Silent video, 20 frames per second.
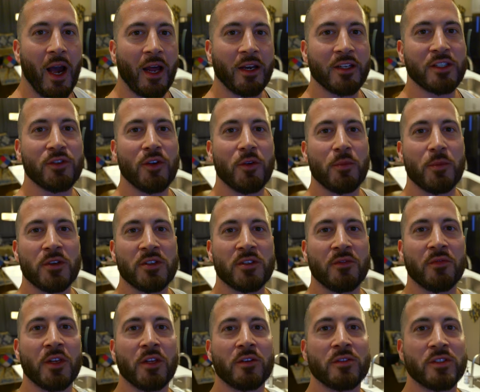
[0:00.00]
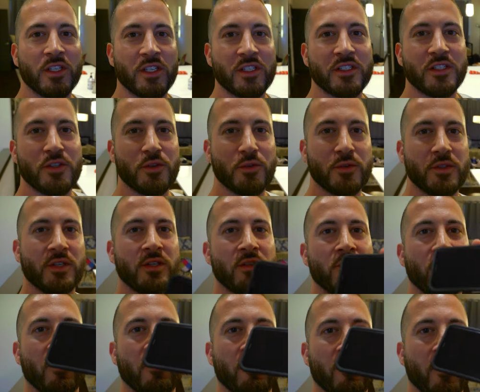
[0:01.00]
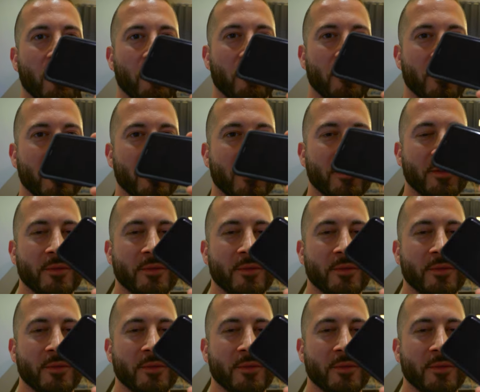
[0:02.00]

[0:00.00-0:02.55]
How to shoot a music video just using your phone.